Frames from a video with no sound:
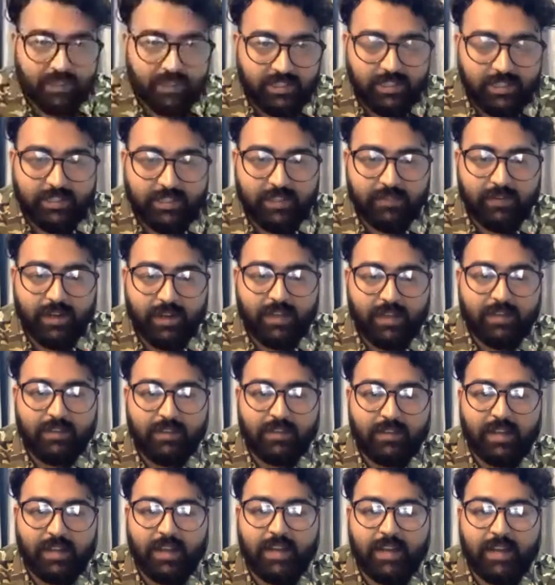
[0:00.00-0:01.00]
Devan
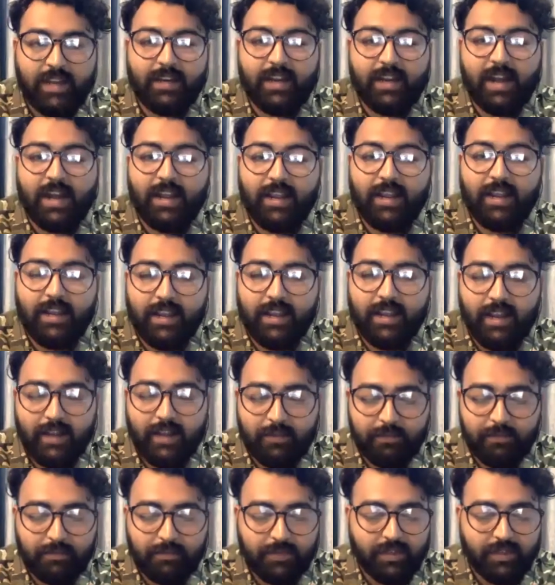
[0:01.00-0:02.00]
and I
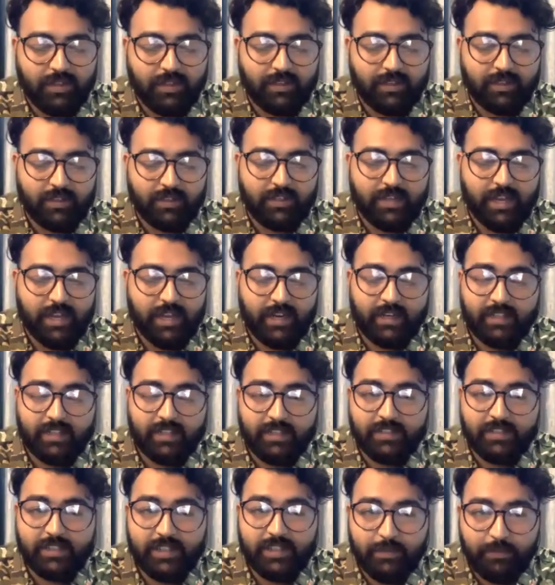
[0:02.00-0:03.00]
am director
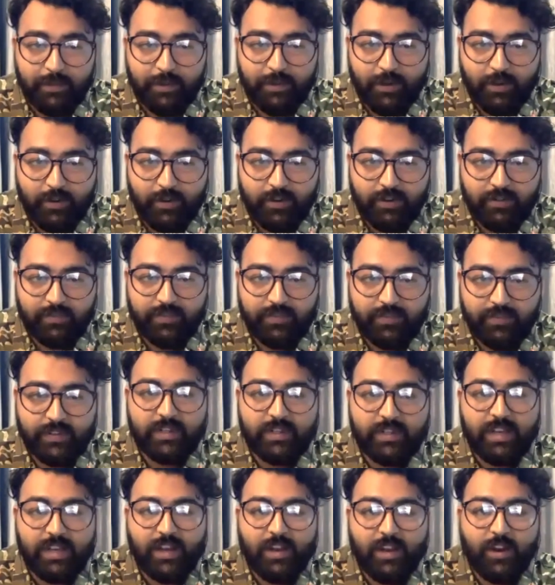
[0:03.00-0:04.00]
cinematographer
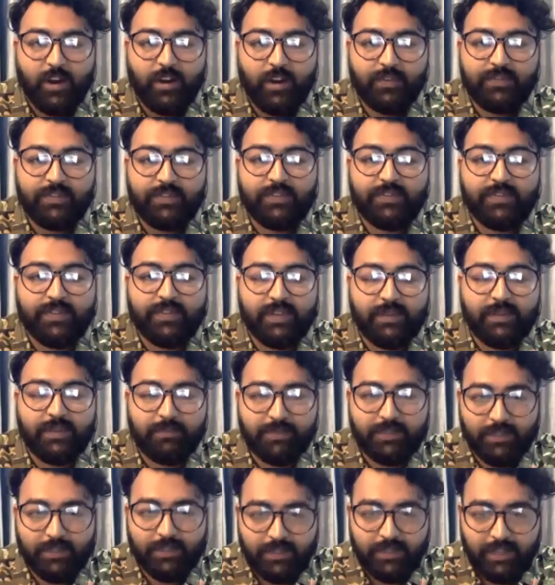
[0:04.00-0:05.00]
of the film
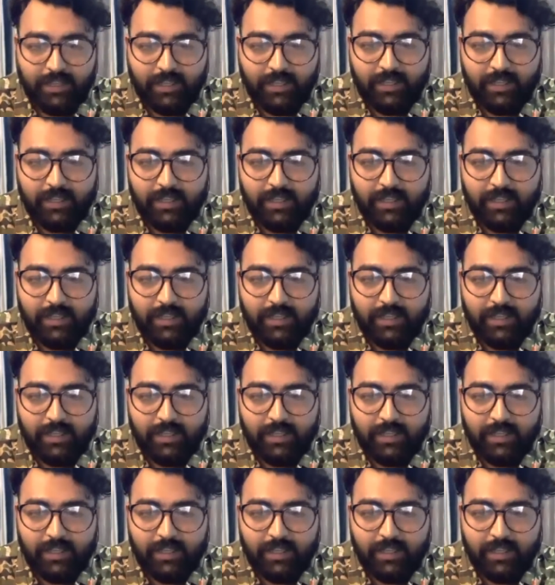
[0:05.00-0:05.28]
Chunni,